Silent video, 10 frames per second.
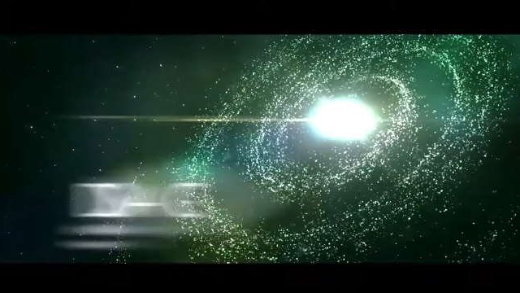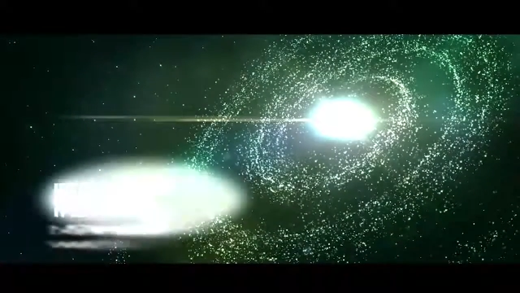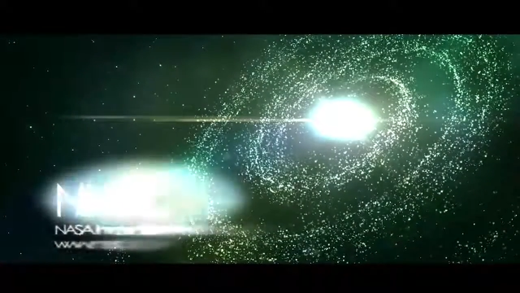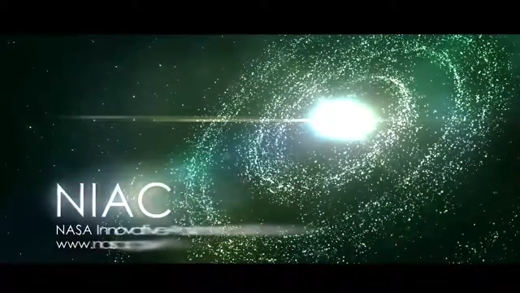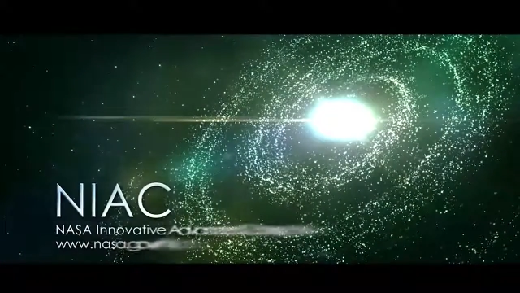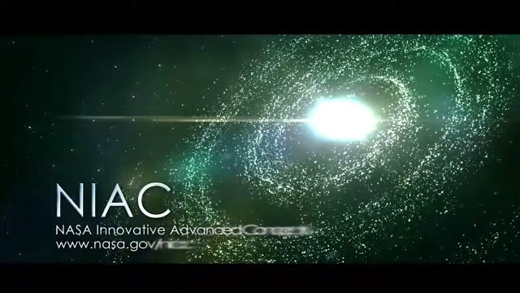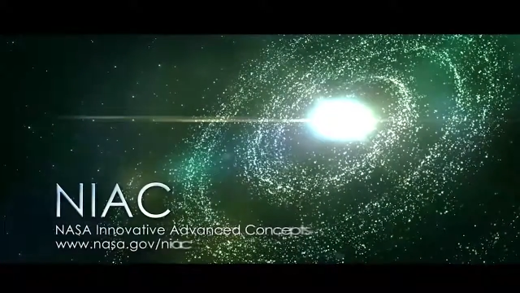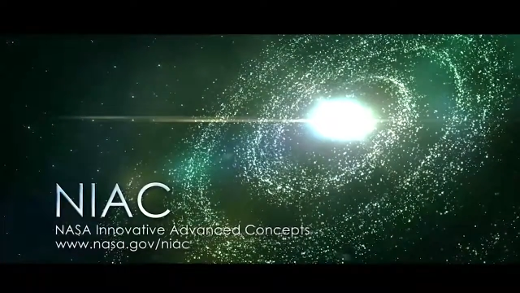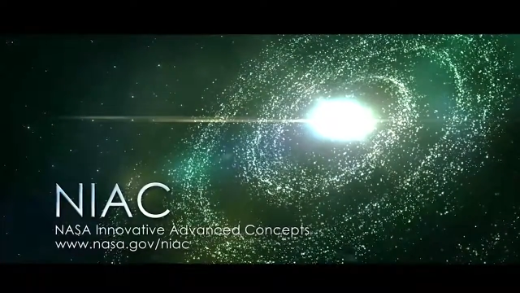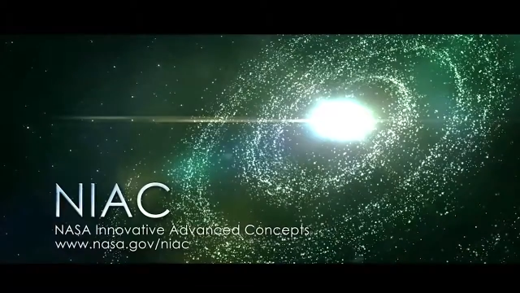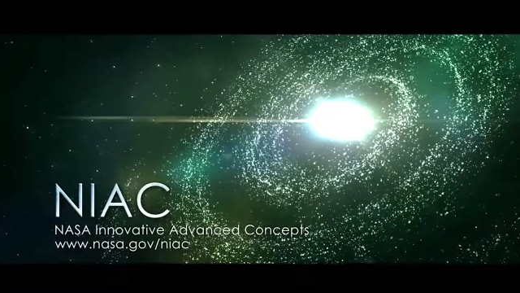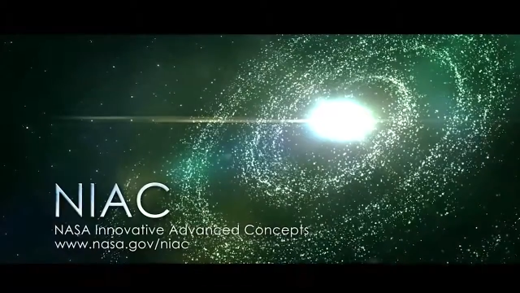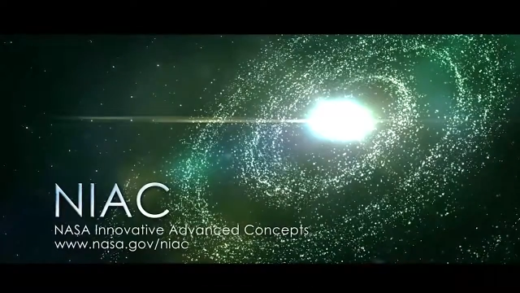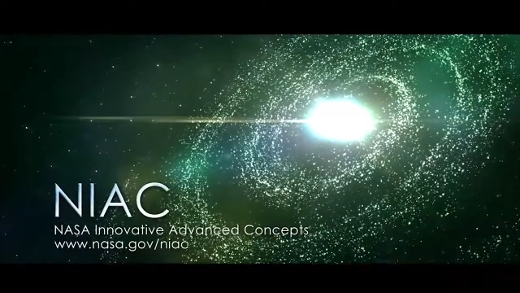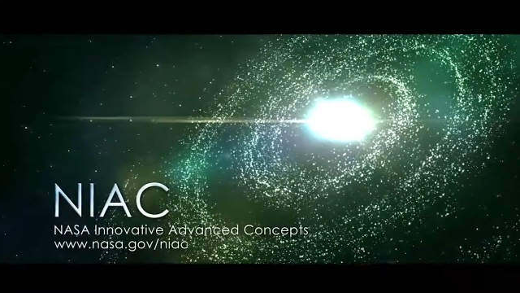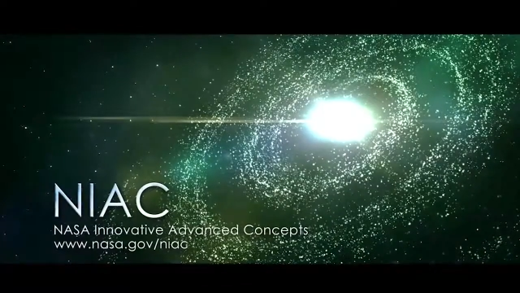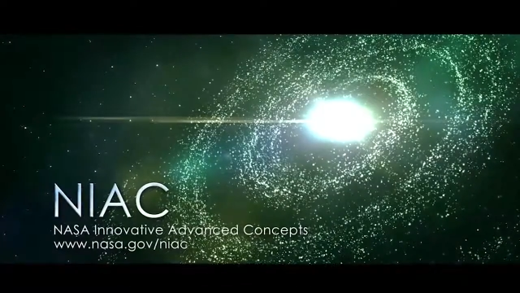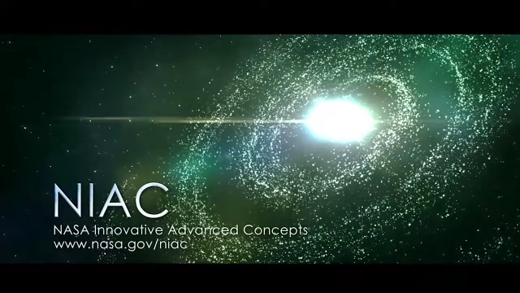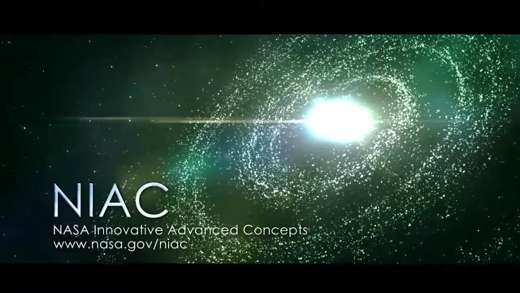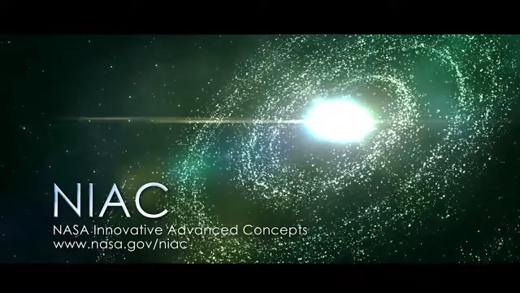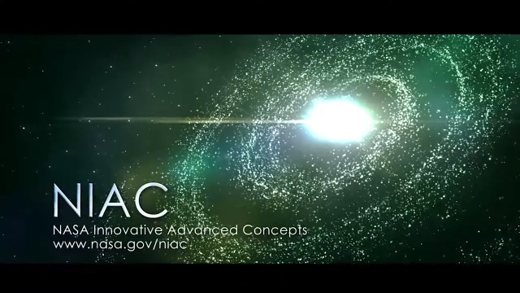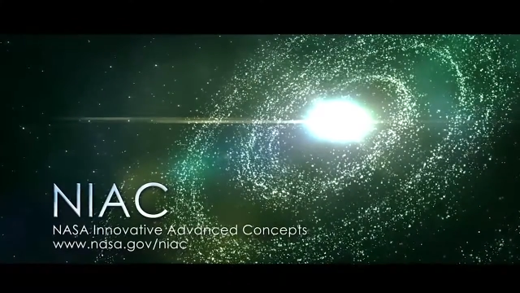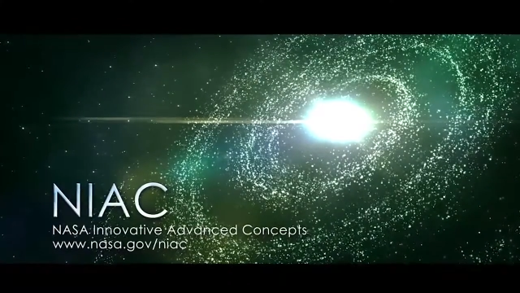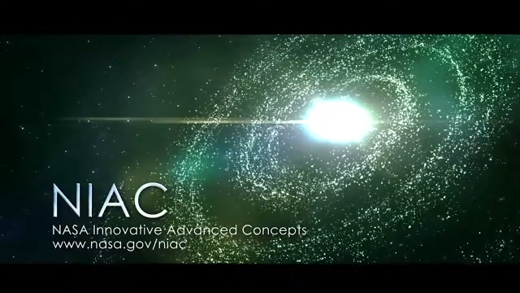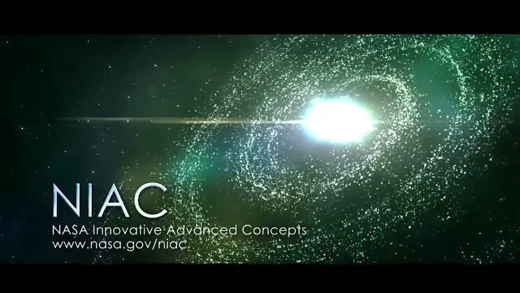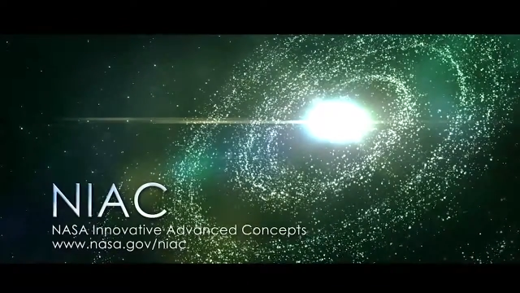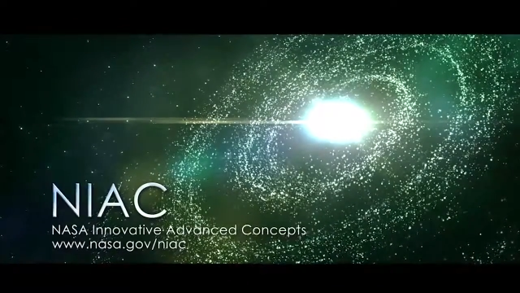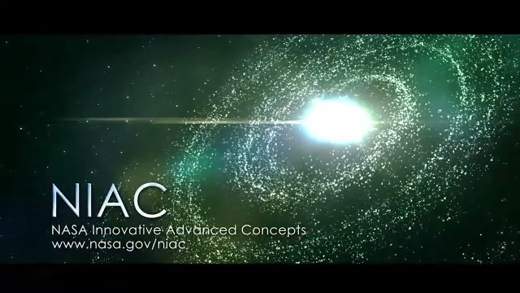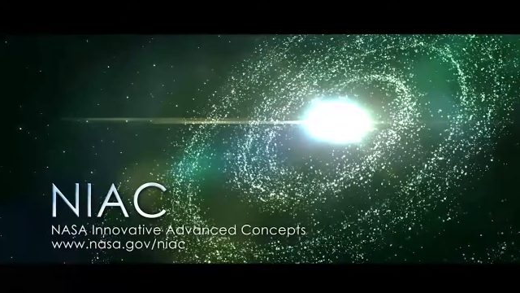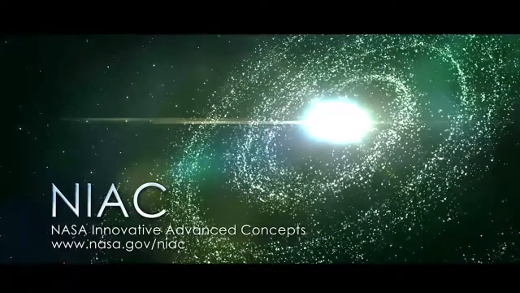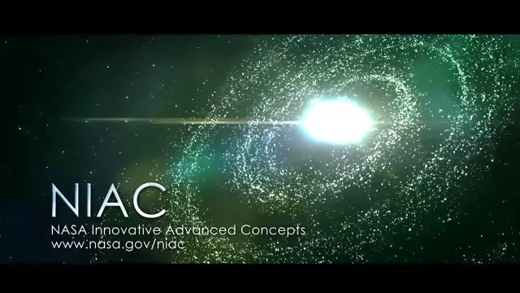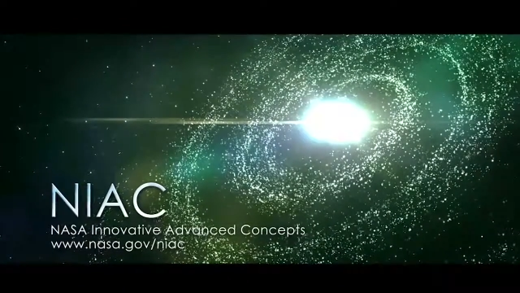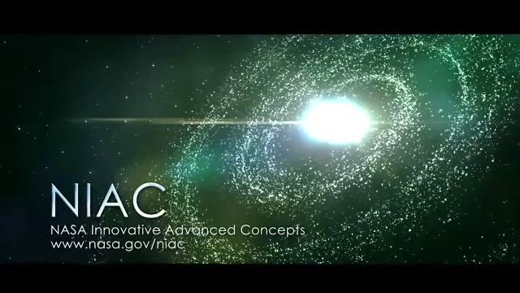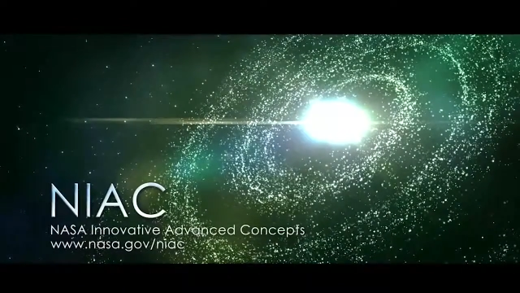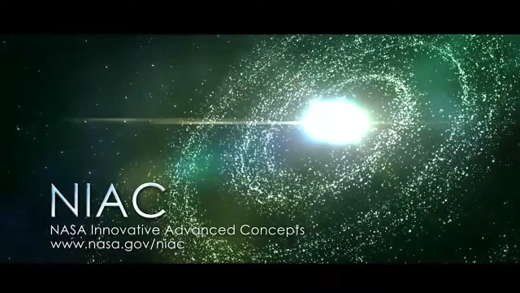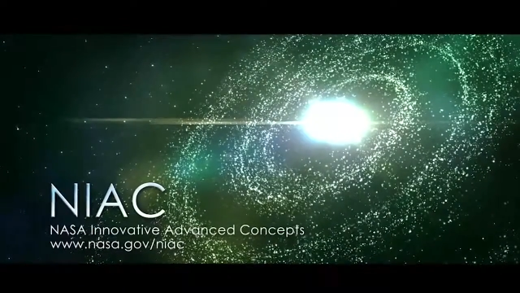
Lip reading: Nobody's mouth can be seen.